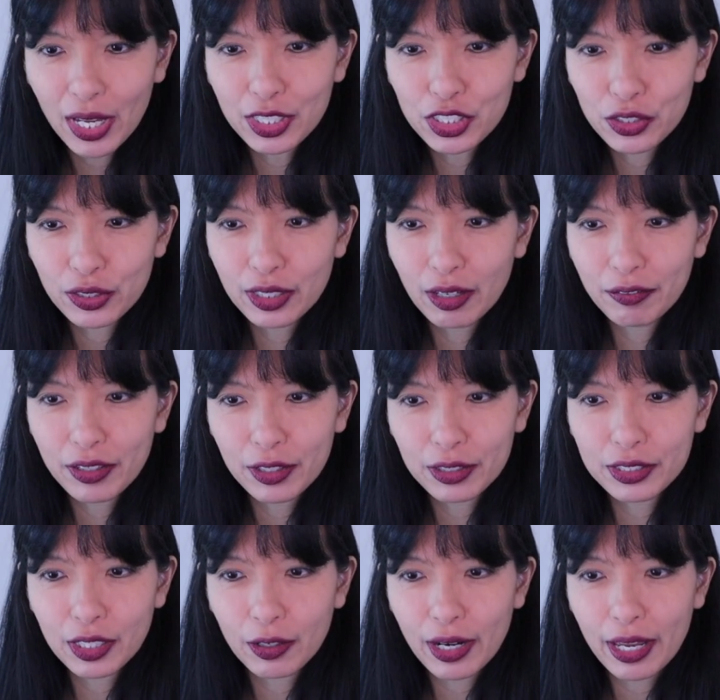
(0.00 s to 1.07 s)
And sure enough,
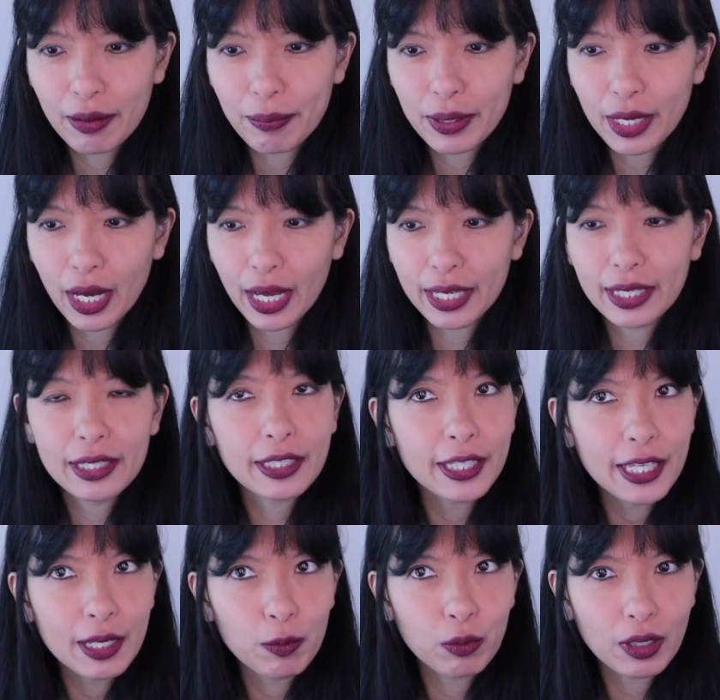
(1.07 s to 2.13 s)
here's our A P I
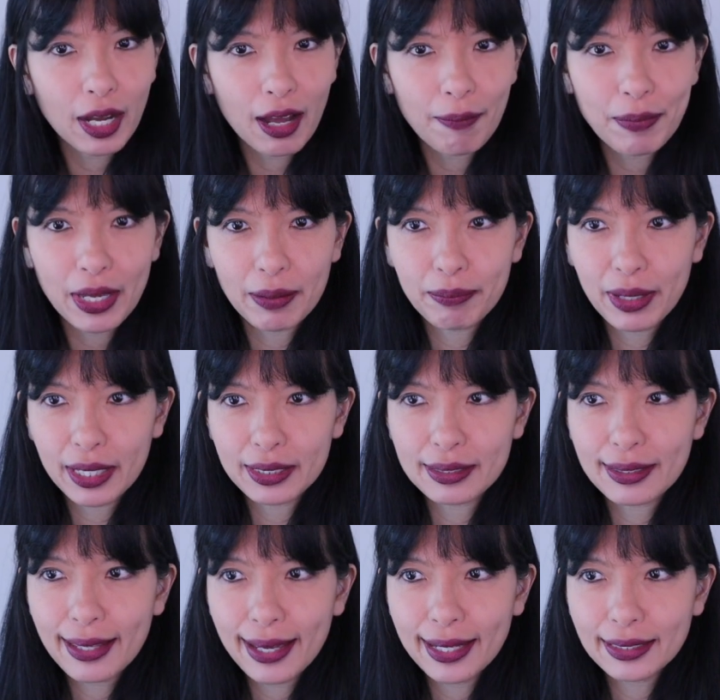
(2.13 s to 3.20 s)
key. We'll copy and
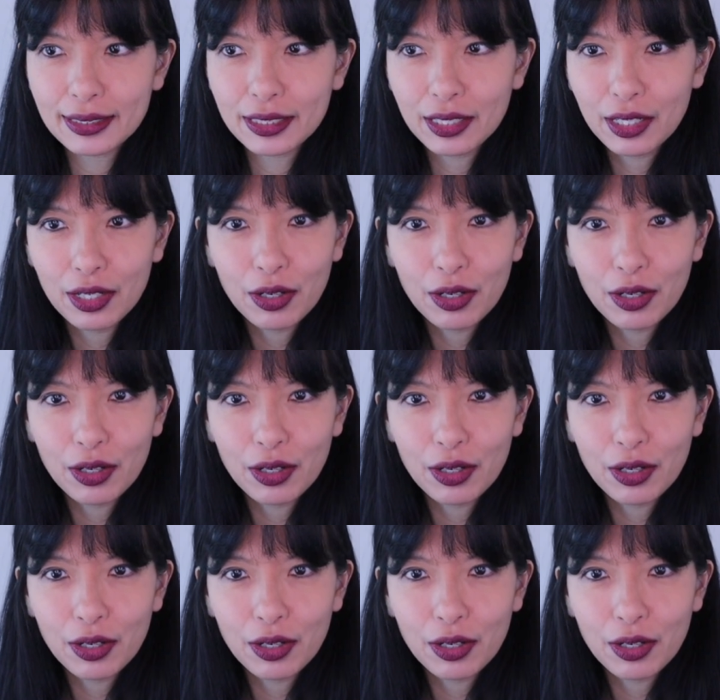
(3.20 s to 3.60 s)
paste that